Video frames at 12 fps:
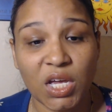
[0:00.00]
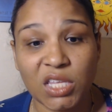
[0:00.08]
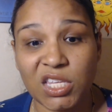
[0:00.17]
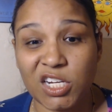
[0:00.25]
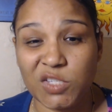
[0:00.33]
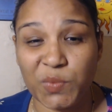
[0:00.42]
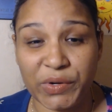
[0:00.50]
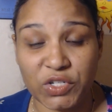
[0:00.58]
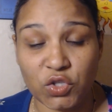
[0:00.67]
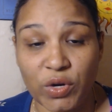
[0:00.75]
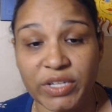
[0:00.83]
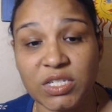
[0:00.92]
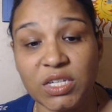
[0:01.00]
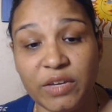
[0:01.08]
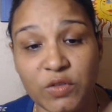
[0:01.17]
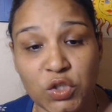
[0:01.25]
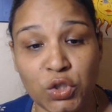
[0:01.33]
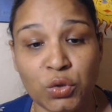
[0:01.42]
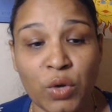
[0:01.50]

that a spirit is trying to give to you,